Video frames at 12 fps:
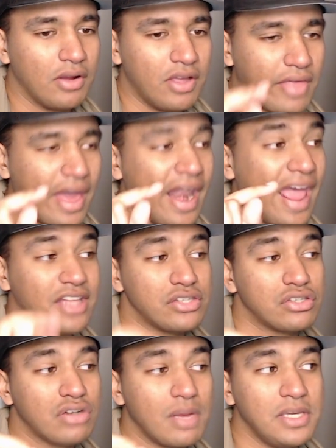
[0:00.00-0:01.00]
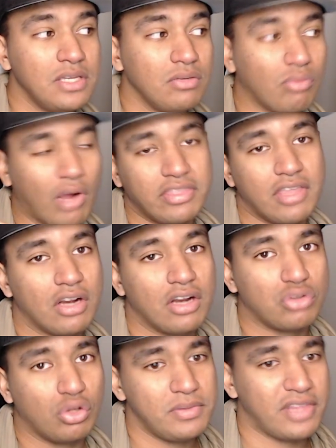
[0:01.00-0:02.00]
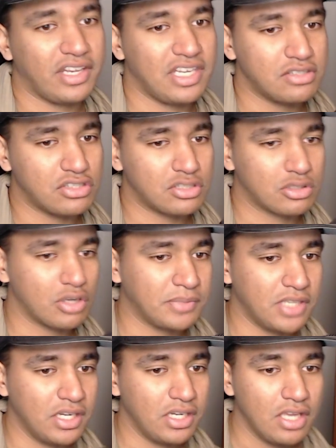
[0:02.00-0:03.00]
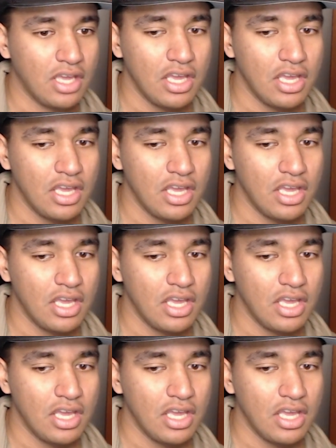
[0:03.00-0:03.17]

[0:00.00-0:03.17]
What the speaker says: that answer, right there, told me that he's a script kiddie.